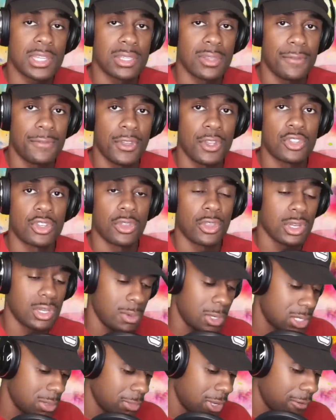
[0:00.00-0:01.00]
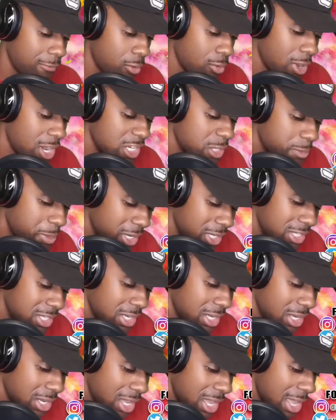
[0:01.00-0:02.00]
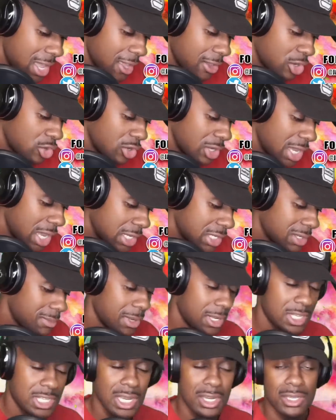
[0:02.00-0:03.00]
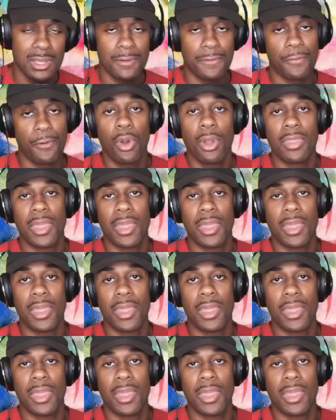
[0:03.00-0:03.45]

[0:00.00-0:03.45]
in the future. But to create some incentive for